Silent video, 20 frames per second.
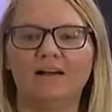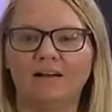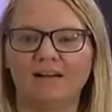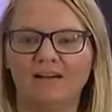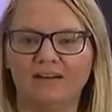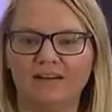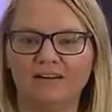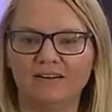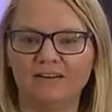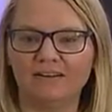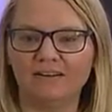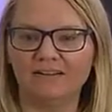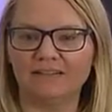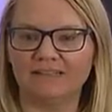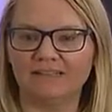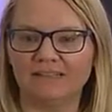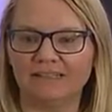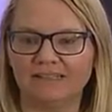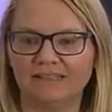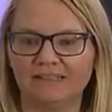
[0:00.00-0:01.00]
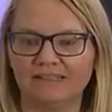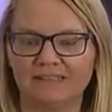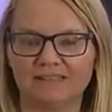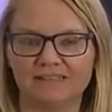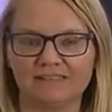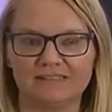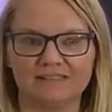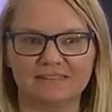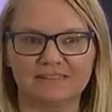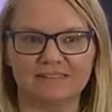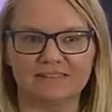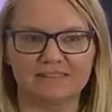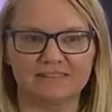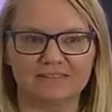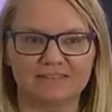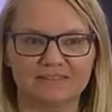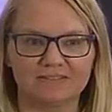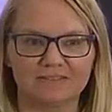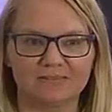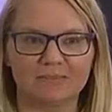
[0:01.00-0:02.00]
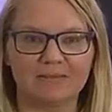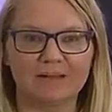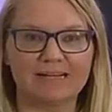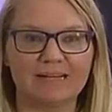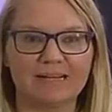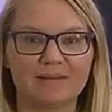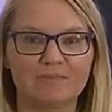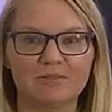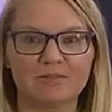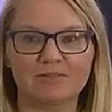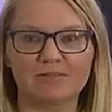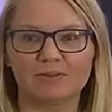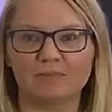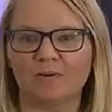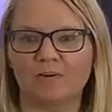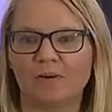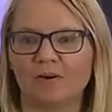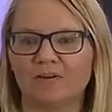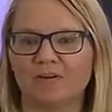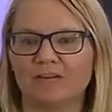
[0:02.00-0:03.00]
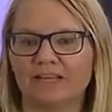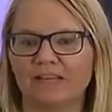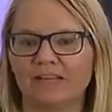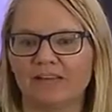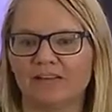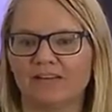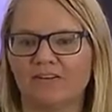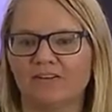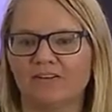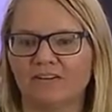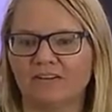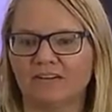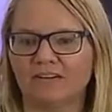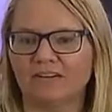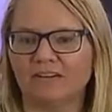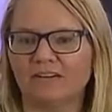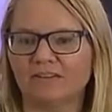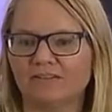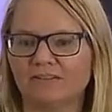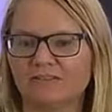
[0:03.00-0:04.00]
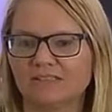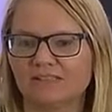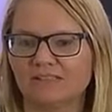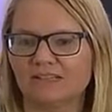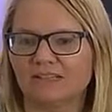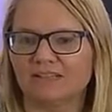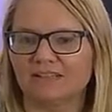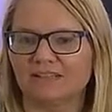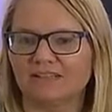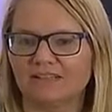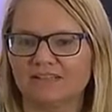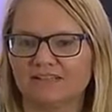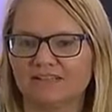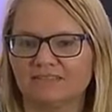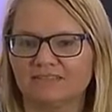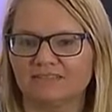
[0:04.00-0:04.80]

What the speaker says: Ah, yes. My neighbors are partying hard outside.